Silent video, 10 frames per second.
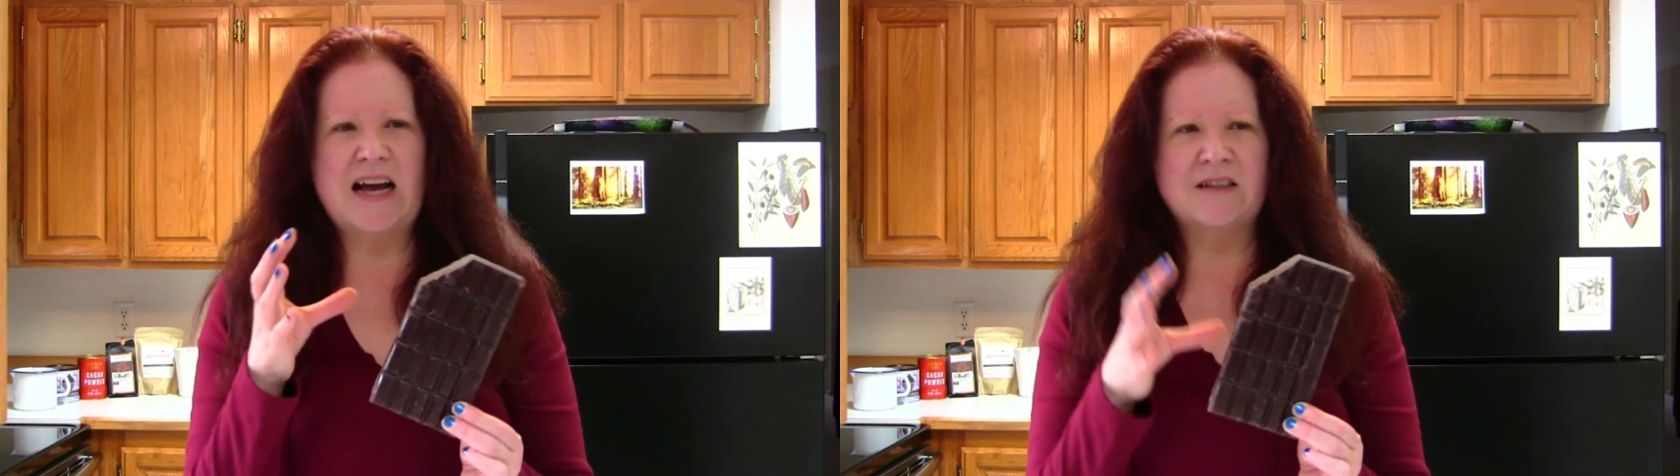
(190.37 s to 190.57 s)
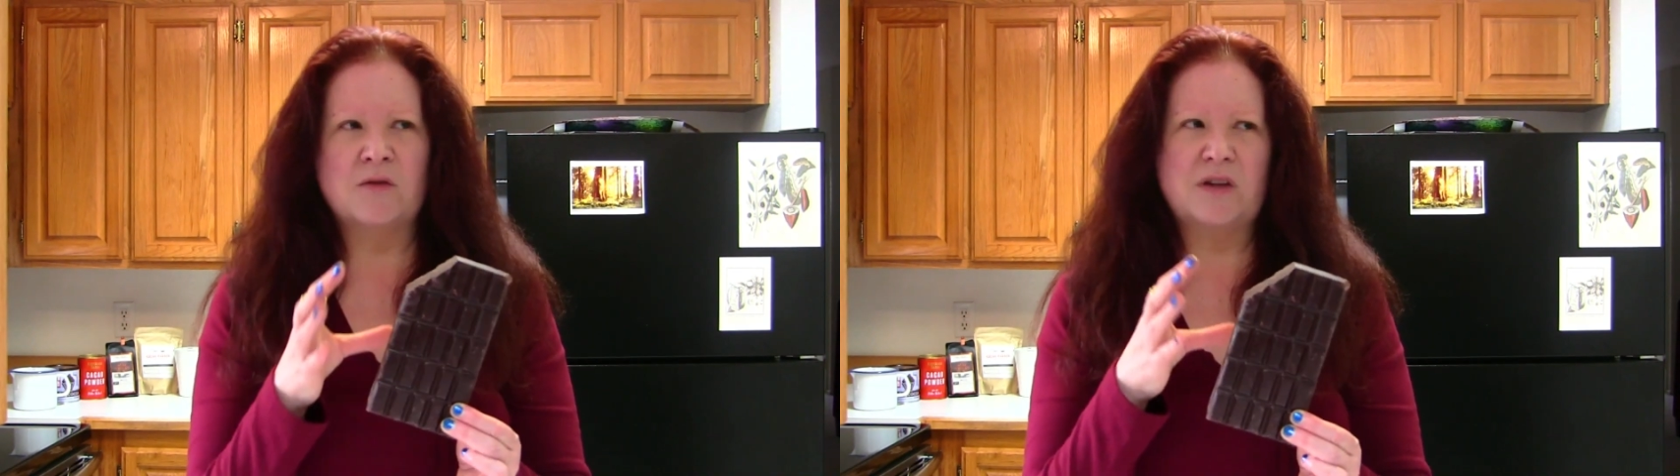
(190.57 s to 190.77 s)

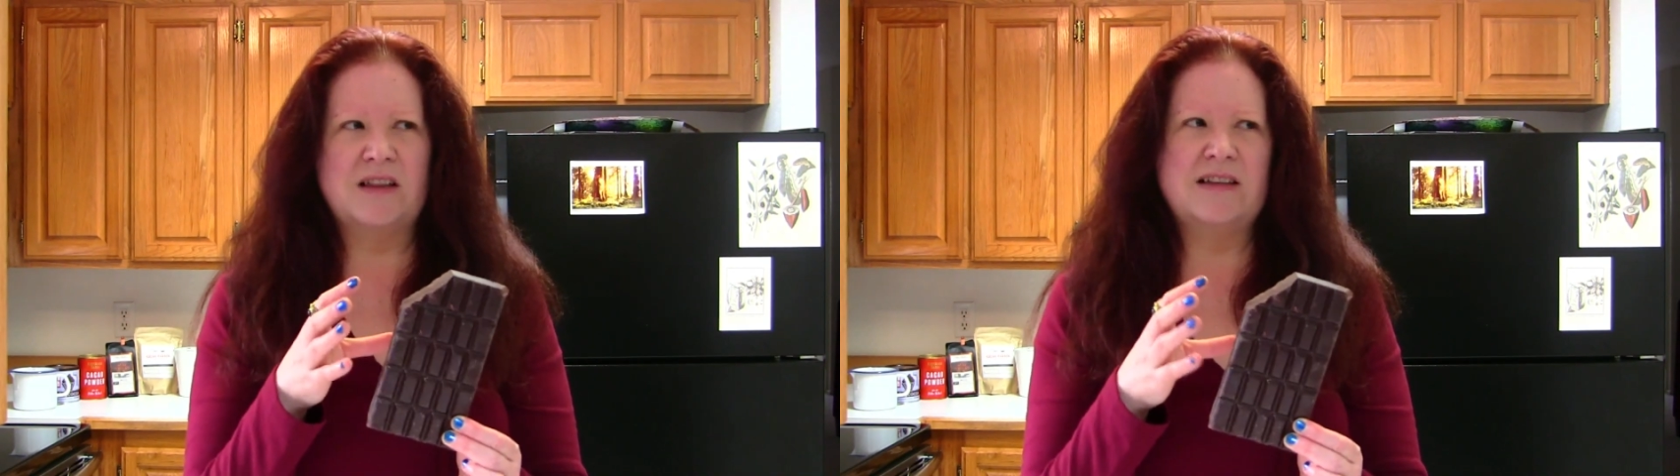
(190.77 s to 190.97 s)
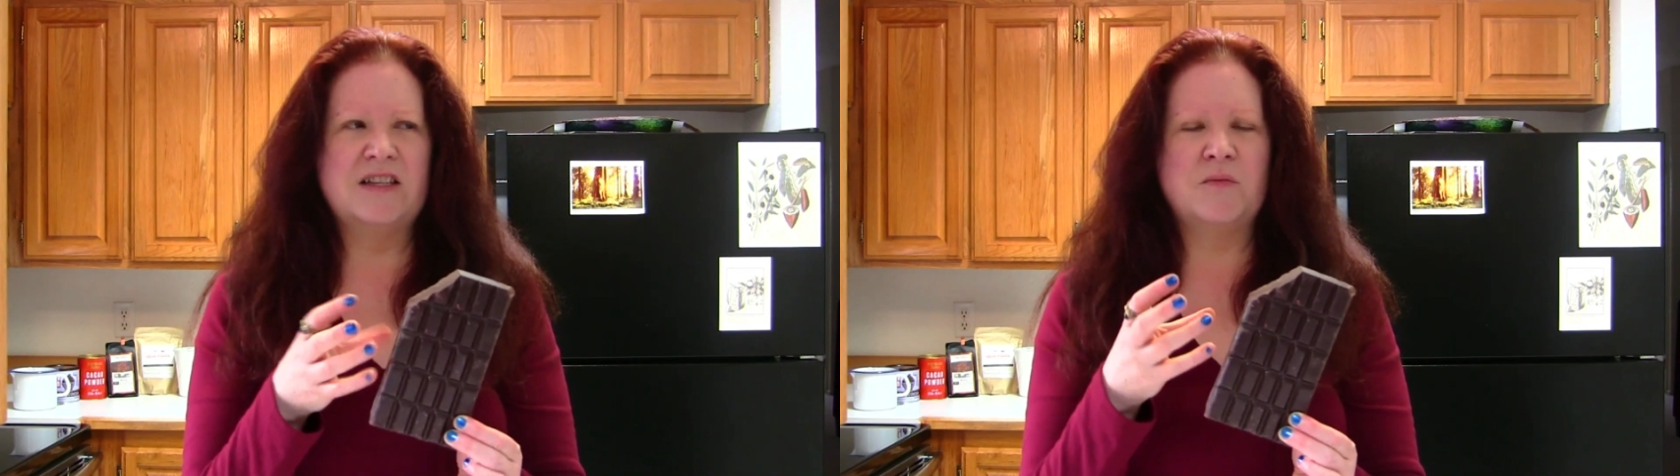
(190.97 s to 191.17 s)
I don't really
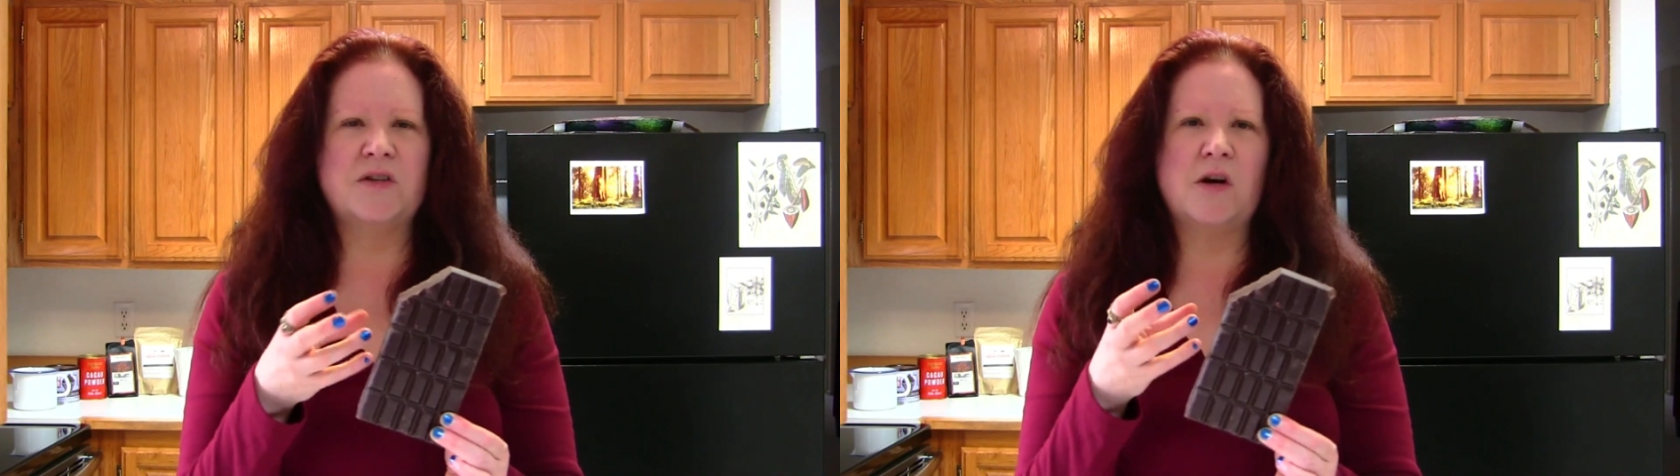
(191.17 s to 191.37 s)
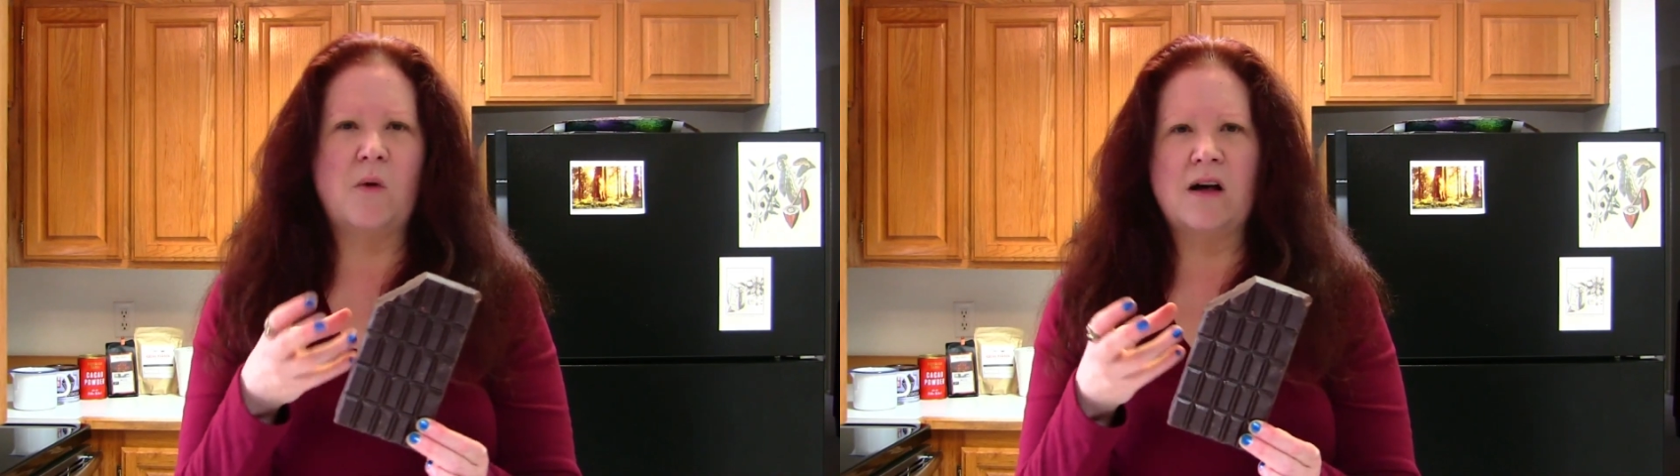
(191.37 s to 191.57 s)
think this would
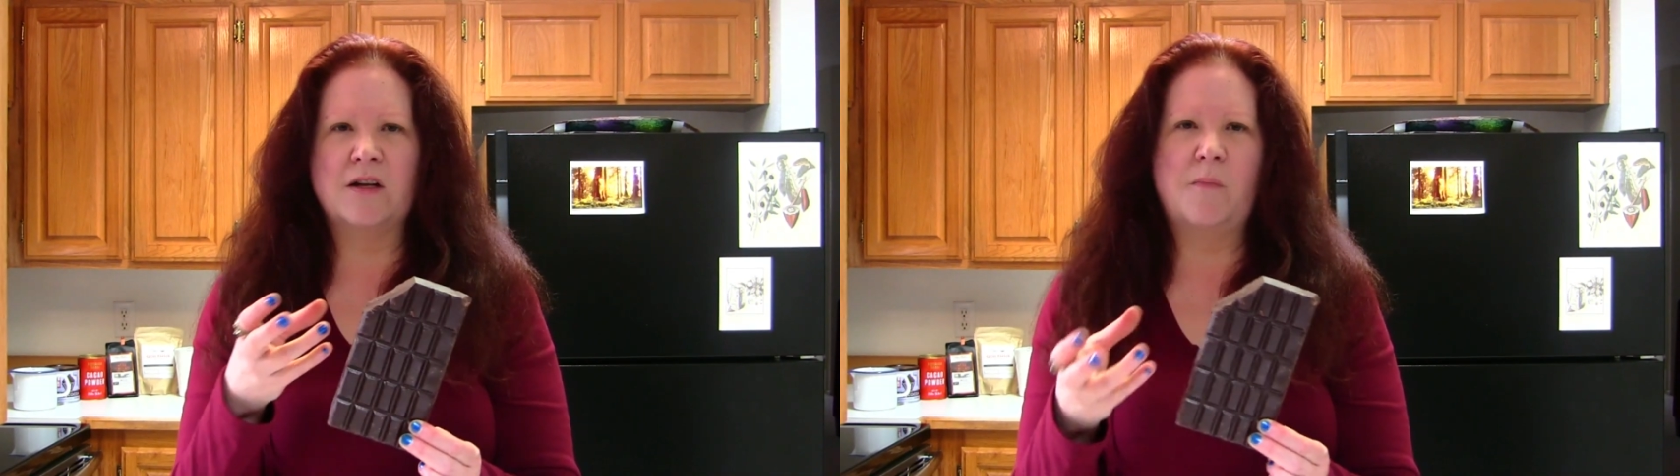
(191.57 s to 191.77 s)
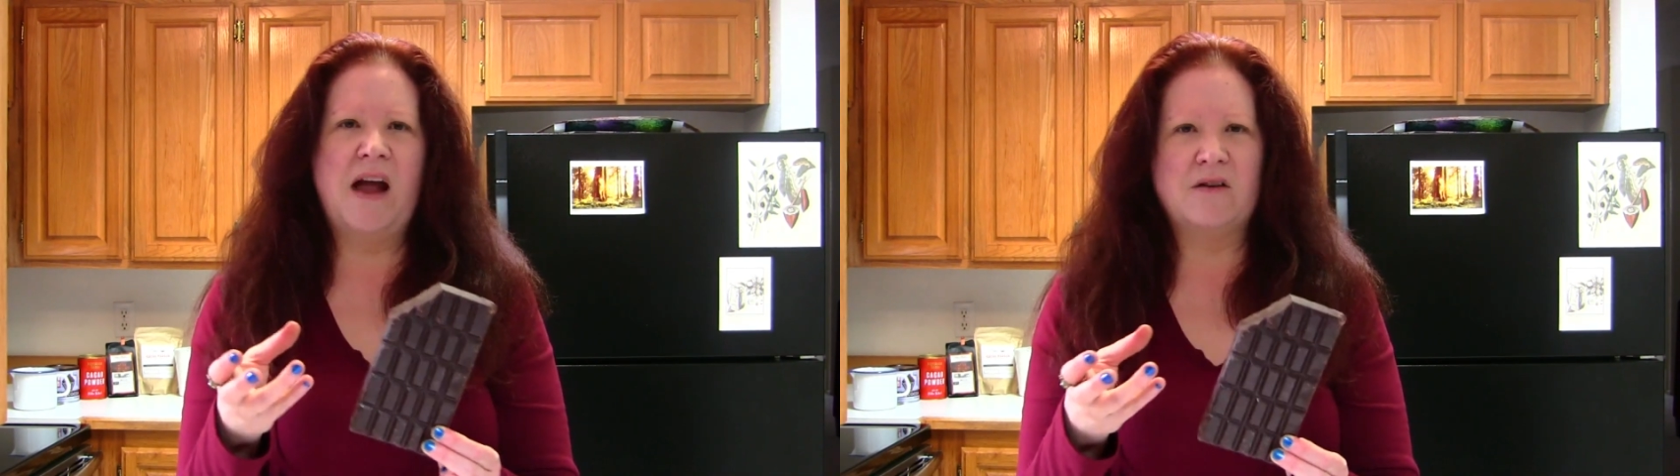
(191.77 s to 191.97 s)
go well in
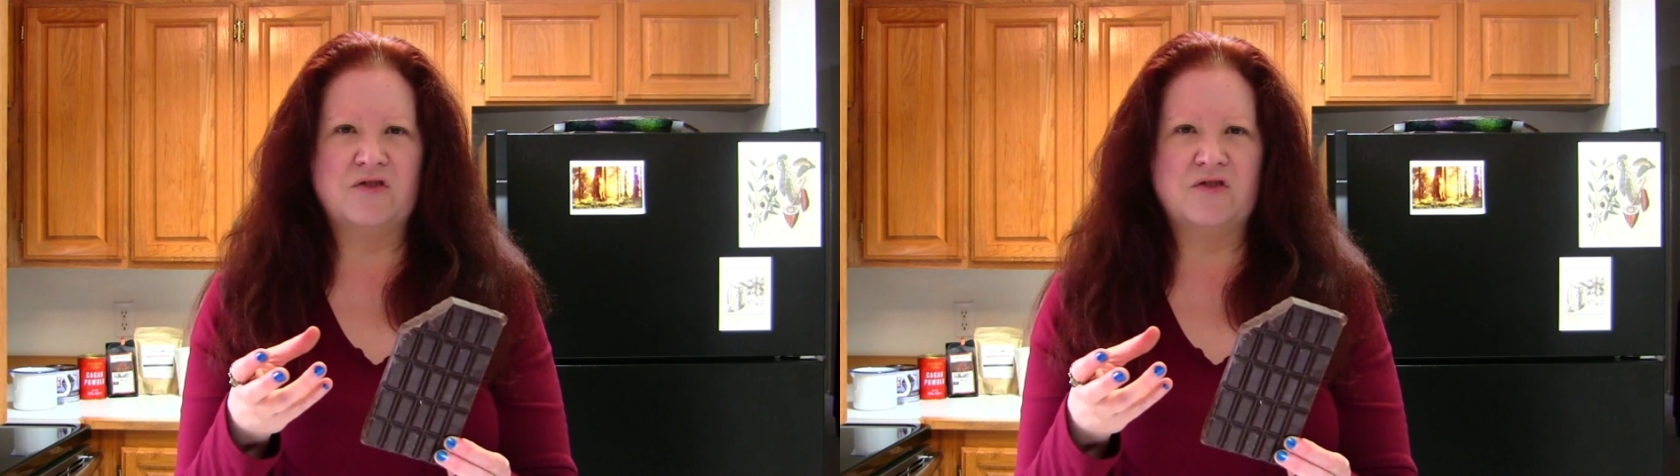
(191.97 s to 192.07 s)
a pan au